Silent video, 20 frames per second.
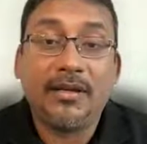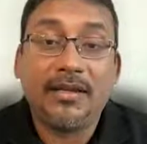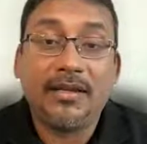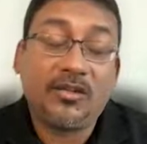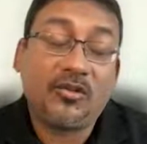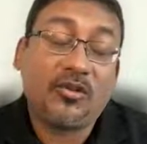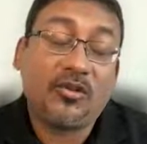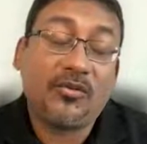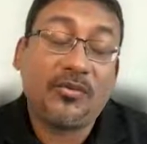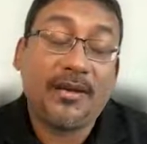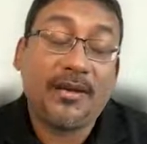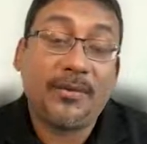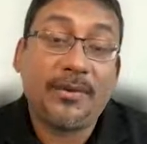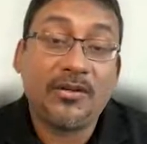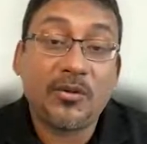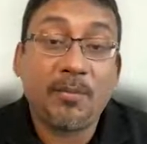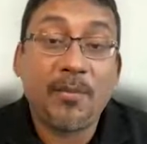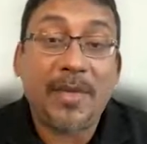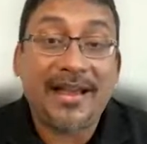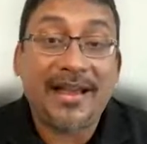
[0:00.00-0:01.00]
you should be able
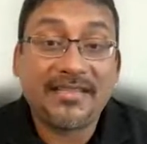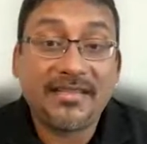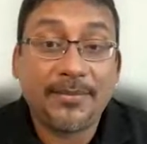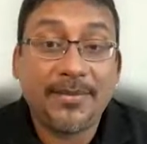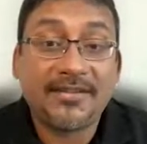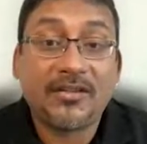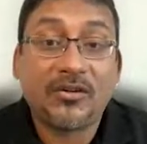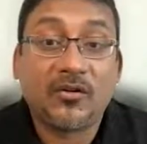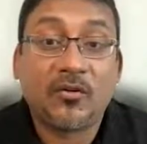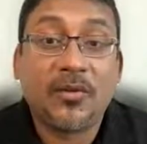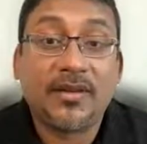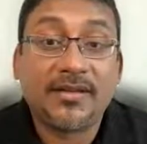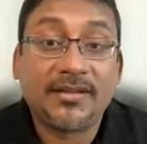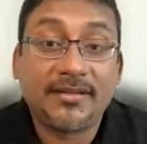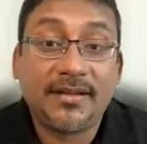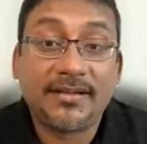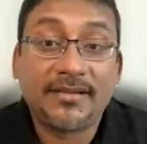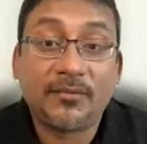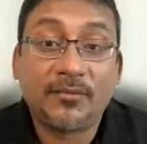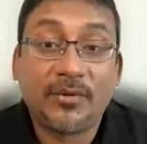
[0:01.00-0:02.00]
to maximize the
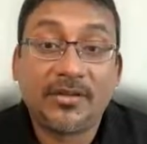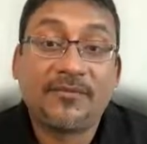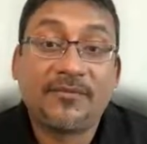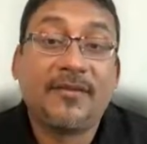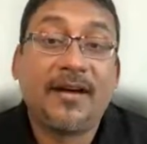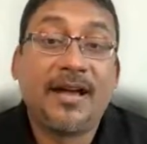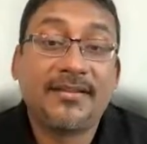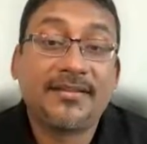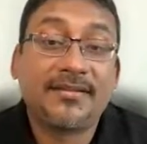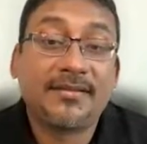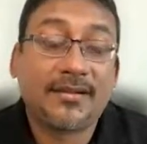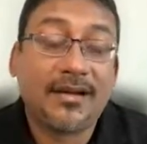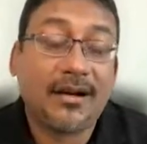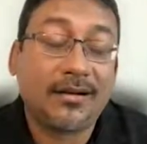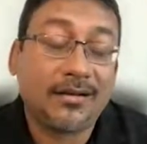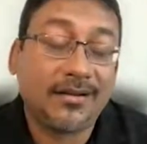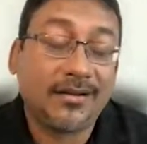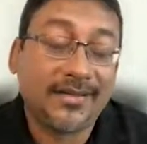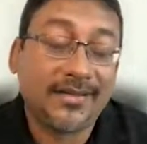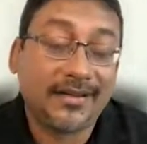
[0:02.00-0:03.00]
robustness with fast
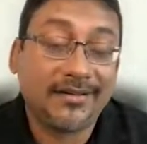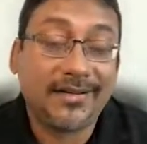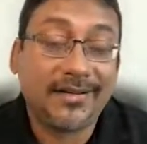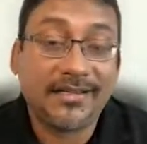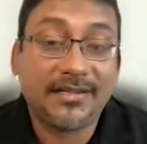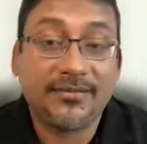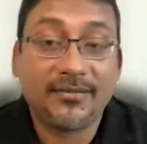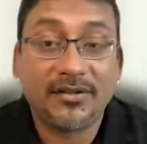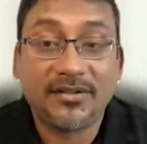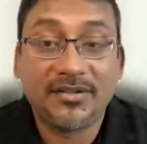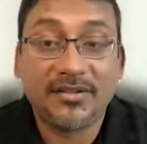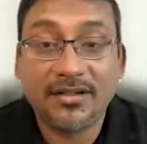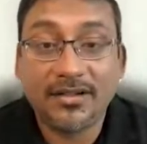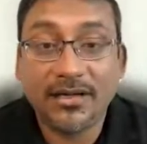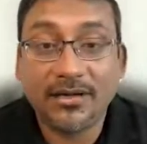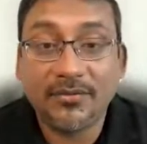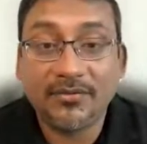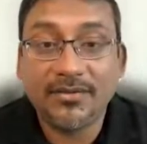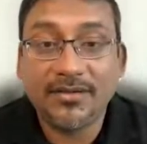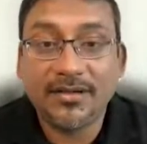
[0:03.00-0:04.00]
startups and graceful
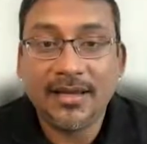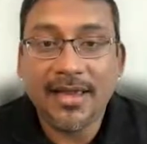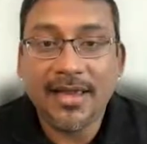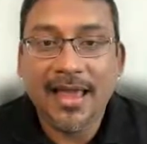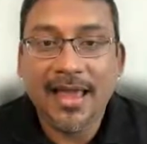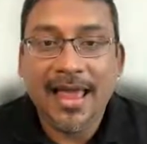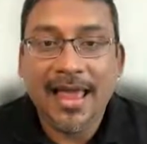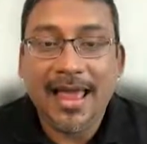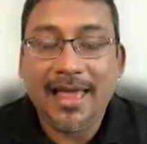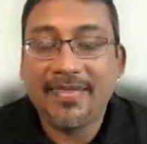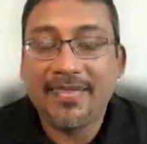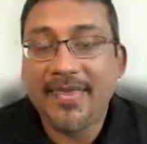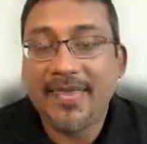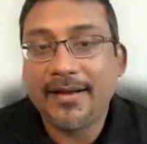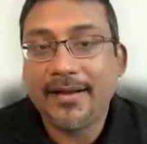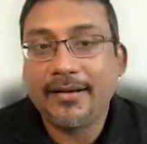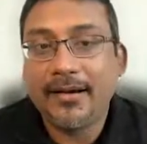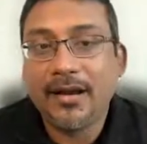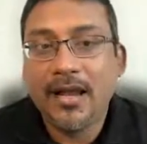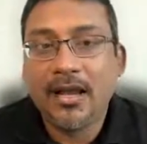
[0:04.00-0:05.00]
shutdowns. And
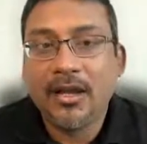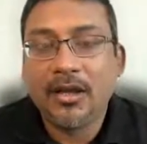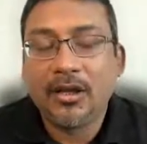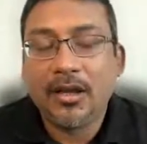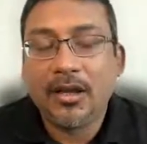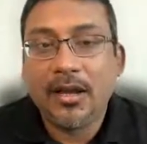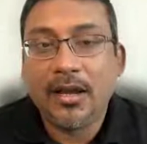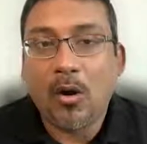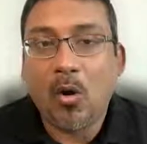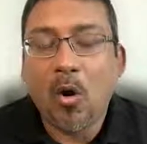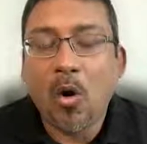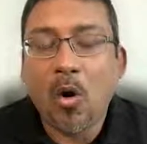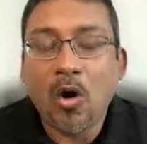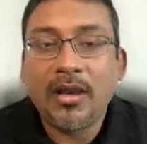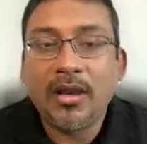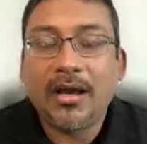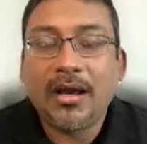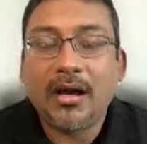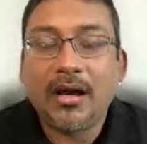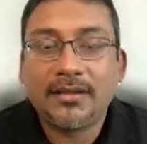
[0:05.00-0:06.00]
then
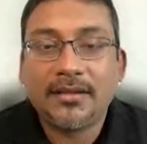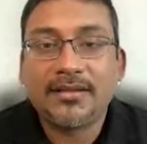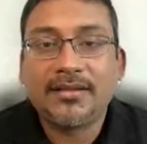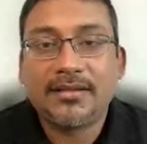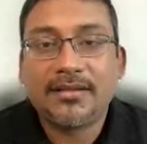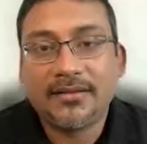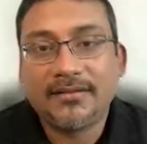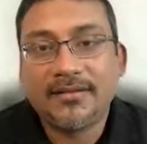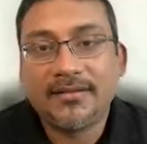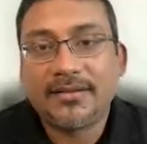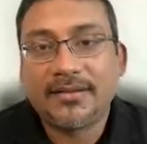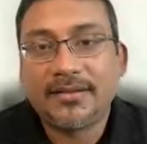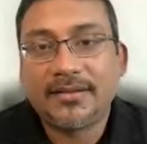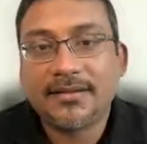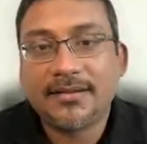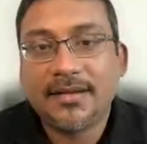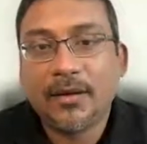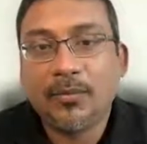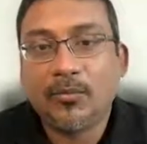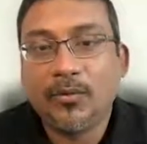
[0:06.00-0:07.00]
all other
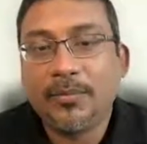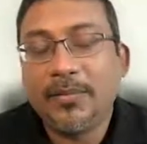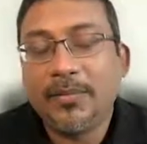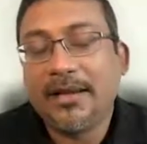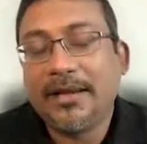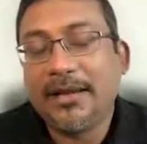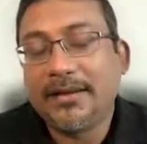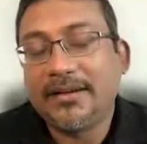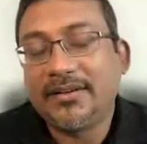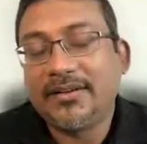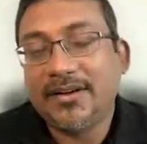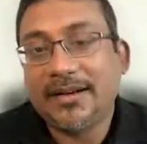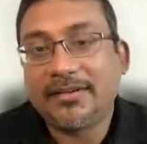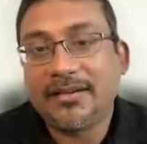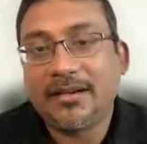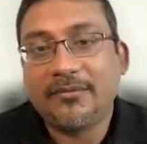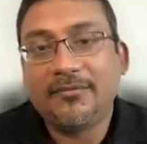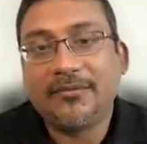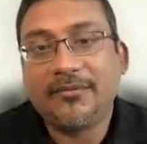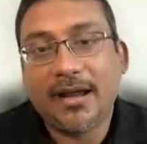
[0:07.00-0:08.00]
services would be
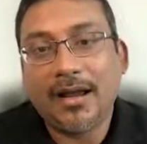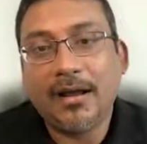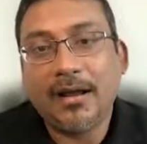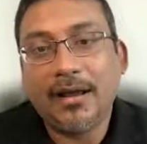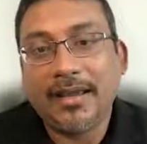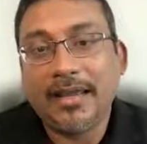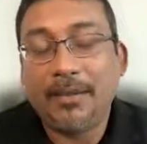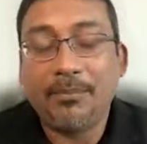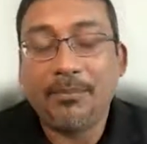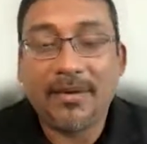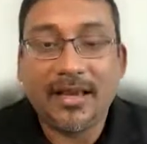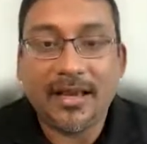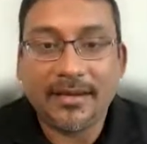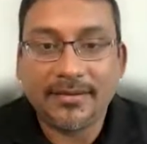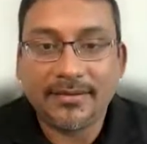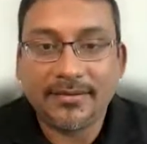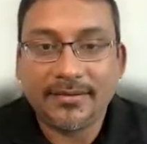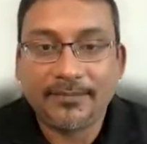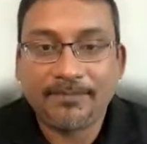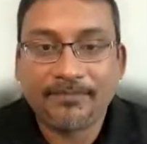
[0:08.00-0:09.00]
interacting via
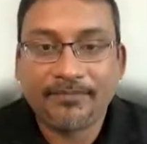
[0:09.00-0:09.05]
APIs.